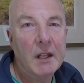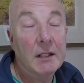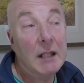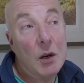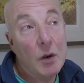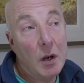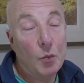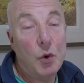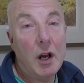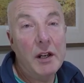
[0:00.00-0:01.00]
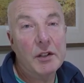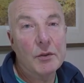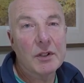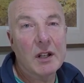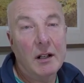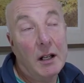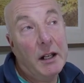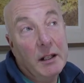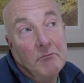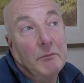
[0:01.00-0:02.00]
Now, what I do is
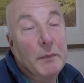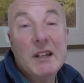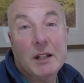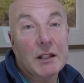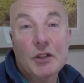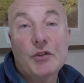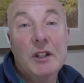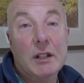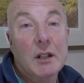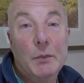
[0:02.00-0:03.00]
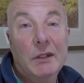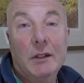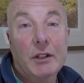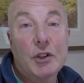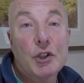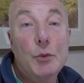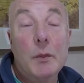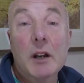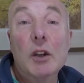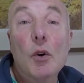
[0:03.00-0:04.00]
I basically treat it a bit like a
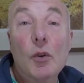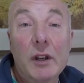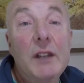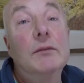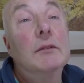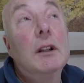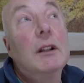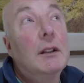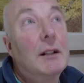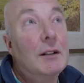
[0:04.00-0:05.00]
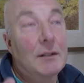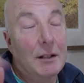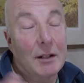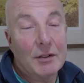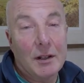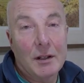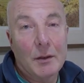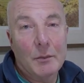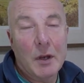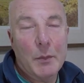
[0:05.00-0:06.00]
supermarket, or even as
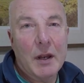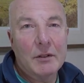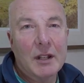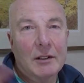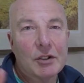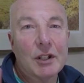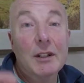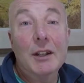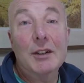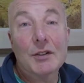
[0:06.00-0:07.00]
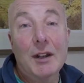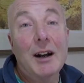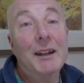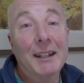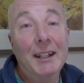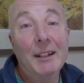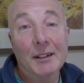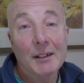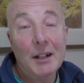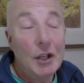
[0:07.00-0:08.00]
a better analogy is IKEA.
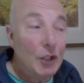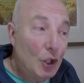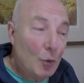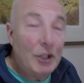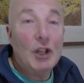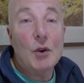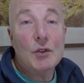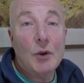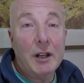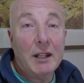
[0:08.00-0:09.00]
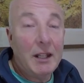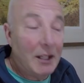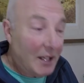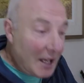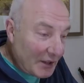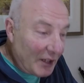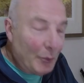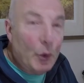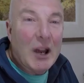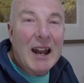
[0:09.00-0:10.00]
You know, when you go into IKEA, they've
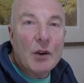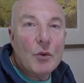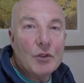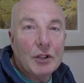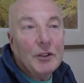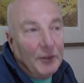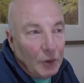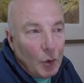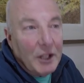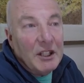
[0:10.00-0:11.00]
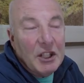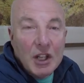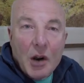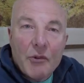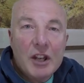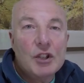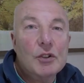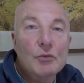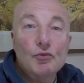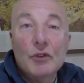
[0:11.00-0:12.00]
put arrows on the floor and they direct
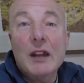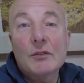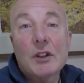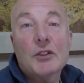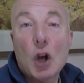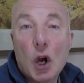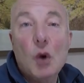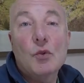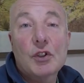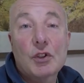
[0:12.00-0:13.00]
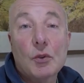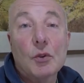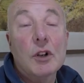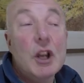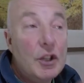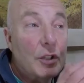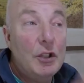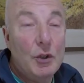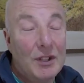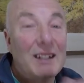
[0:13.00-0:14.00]
you round the whole store so
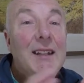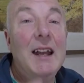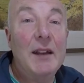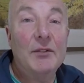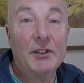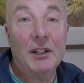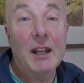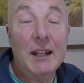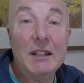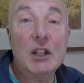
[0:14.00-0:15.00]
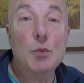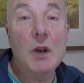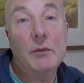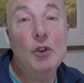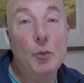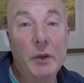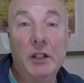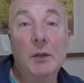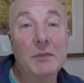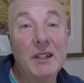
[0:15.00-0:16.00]
you see everything. And that's why we all pick
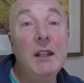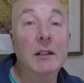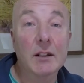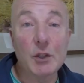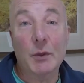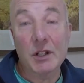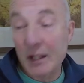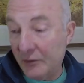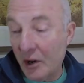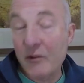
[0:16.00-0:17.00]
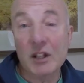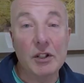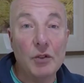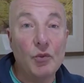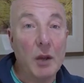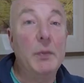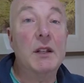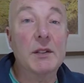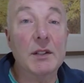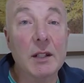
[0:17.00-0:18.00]
up tea lights, because they've directed you right
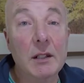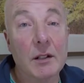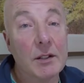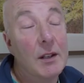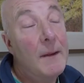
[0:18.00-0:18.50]
past the tea lights.